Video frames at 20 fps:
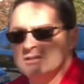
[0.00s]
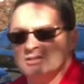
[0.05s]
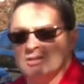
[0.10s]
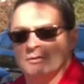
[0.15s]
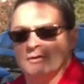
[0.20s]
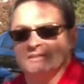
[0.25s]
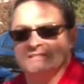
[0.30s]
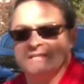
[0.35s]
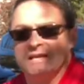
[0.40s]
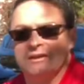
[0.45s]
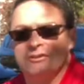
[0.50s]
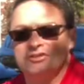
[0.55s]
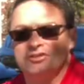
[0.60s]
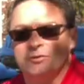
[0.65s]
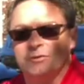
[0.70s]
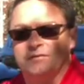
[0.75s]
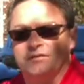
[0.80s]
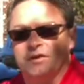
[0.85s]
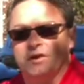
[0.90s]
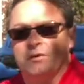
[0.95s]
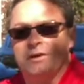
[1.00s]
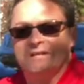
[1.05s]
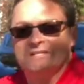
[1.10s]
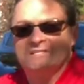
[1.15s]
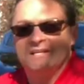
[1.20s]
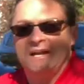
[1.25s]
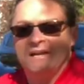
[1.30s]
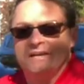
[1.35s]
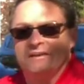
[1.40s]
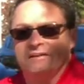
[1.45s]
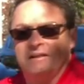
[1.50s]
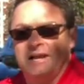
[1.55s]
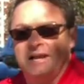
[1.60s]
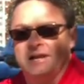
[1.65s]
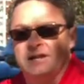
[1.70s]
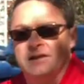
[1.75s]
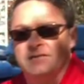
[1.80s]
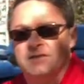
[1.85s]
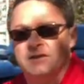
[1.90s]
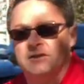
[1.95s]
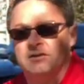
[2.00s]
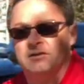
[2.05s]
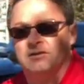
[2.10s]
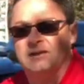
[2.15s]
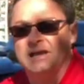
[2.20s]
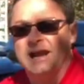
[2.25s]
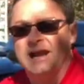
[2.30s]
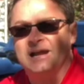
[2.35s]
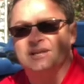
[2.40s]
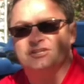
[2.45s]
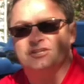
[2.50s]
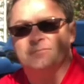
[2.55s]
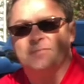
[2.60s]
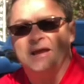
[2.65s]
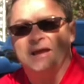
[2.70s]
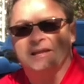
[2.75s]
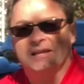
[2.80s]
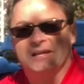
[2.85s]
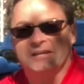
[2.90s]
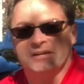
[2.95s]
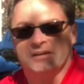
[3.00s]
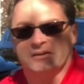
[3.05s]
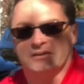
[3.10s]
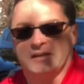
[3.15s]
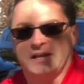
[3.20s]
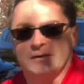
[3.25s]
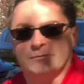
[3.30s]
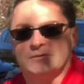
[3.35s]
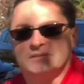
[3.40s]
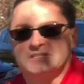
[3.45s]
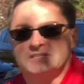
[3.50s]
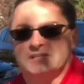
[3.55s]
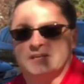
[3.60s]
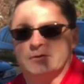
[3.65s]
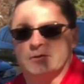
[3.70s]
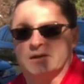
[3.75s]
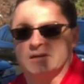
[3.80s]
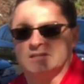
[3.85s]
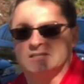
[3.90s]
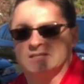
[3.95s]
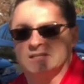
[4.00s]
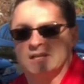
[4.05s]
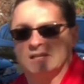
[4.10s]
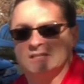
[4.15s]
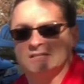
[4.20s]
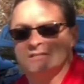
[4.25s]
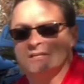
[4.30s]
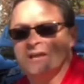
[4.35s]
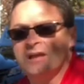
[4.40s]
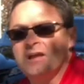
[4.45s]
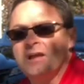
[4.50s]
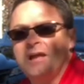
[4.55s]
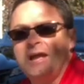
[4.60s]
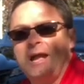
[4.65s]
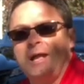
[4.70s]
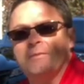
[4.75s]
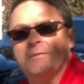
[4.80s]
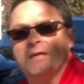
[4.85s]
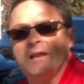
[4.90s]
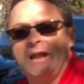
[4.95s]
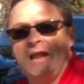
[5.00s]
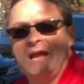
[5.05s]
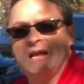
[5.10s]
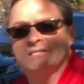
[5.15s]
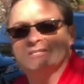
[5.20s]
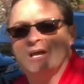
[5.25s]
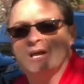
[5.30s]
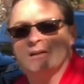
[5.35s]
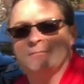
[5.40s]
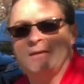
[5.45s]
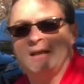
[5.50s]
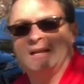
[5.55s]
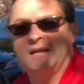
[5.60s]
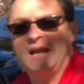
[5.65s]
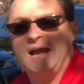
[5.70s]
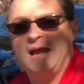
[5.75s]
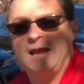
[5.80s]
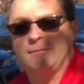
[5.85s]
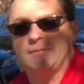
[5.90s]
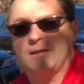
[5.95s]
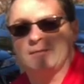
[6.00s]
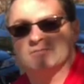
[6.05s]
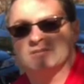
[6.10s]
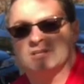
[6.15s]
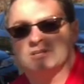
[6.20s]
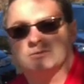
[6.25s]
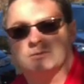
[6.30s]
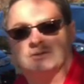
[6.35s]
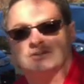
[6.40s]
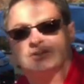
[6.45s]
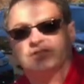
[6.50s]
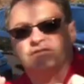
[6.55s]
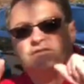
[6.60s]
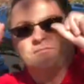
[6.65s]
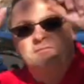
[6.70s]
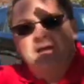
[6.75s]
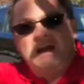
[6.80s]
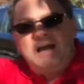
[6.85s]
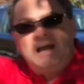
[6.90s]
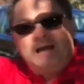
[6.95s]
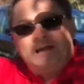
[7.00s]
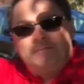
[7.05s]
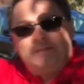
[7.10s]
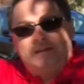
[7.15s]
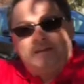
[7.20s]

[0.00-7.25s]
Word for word: So it tells you if you go outside of your lane and then it'll guide you back into your lane with steering assist. And then it has automatic high beams that switches from the high